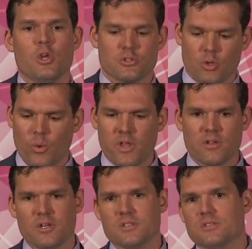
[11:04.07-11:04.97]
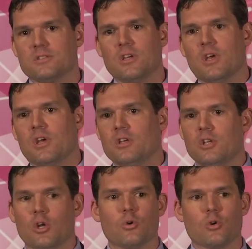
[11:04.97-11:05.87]
So whether it's,
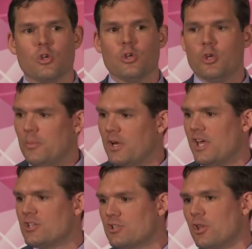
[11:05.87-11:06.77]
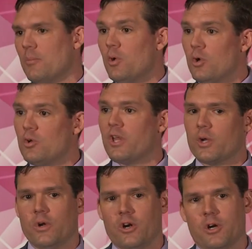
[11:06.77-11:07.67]
you know, communication on the moon,
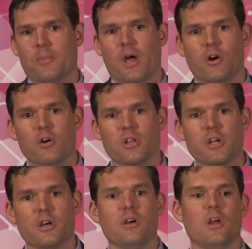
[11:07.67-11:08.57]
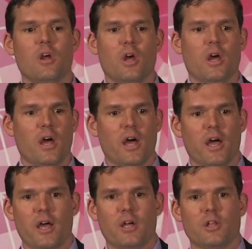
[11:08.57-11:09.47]
like we heard about earlier,
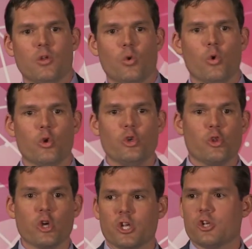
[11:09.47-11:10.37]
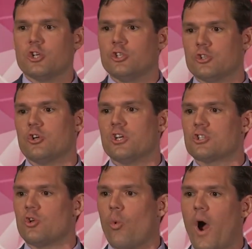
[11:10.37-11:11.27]
you look at
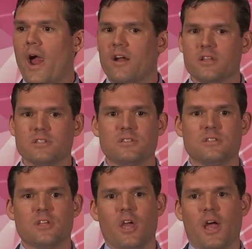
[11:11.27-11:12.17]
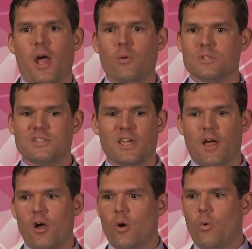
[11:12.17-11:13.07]
traditional wireless, I would say,
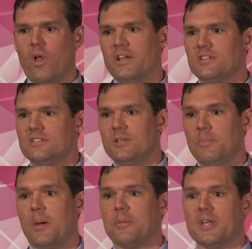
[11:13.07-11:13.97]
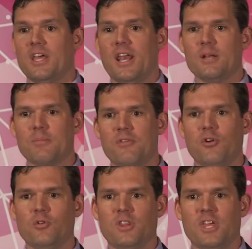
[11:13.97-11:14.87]
oh, well, I just need to be able to connect my
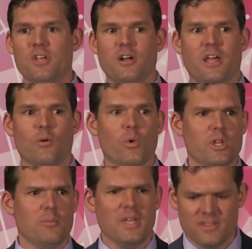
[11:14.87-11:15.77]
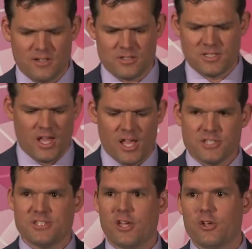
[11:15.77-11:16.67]
phone to the internet. What do you mean there's
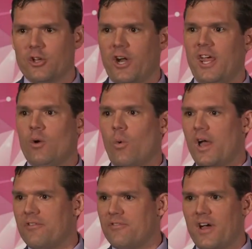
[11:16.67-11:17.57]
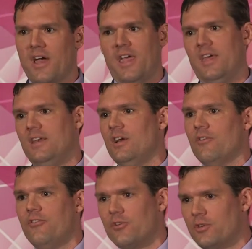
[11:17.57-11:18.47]
cellular and Wi-Fi and
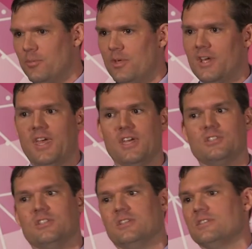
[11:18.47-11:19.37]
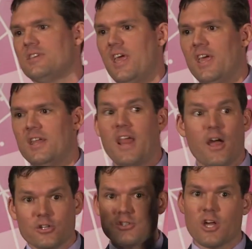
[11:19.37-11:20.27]
near-field communications, and
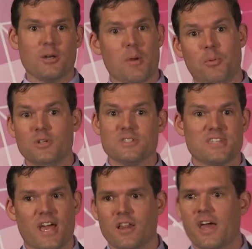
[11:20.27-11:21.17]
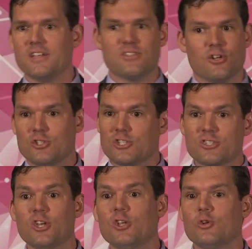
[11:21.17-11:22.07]
now you're talking about putting satellites that are just
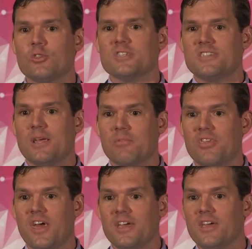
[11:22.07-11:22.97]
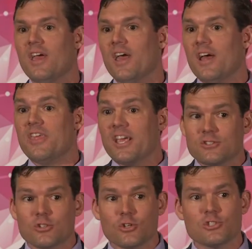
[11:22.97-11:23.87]
going to do the same thing? The
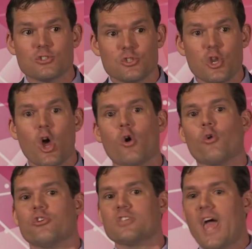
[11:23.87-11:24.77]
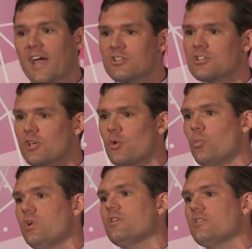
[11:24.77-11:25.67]
answer is no. There's actually a
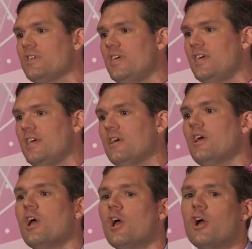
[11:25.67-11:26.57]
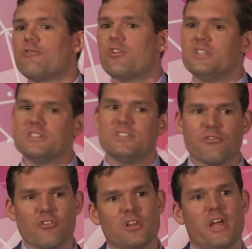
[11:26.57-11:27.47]
real need for these
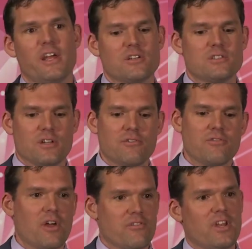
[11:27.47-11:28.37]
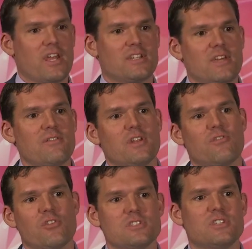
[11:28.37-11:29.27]
different layers of connectivity,
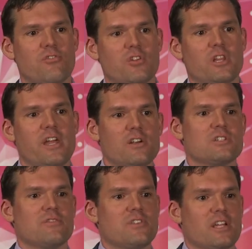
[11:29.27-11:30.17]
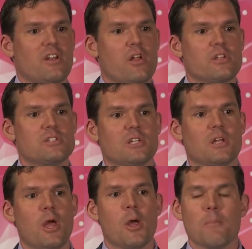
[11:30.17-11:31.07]
for these different layers of technology.